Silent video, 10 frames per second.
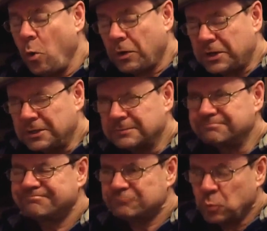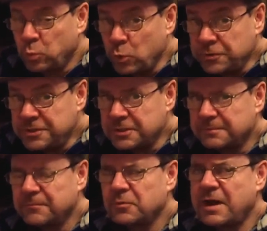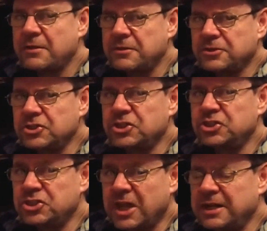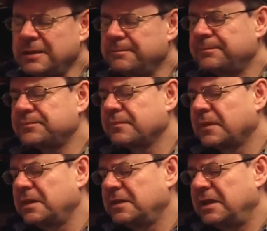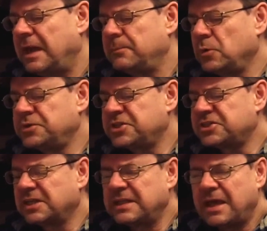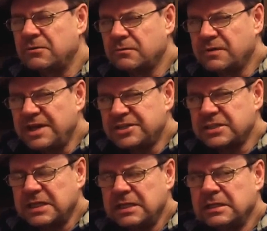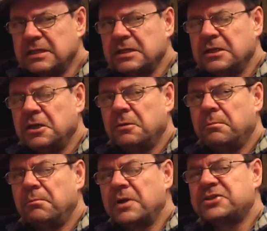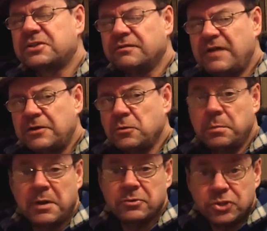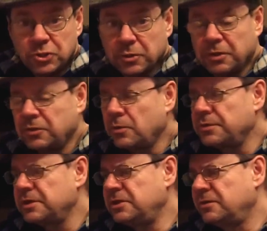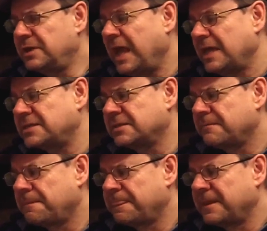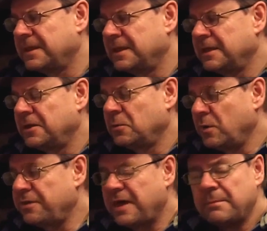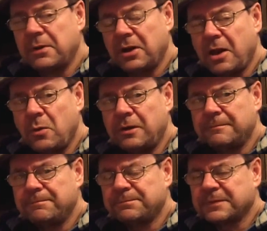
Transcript: oak, wood, rather than just sherry. I'm noticing that raisiny Muscovado brown sugar note that you get with Aberlour.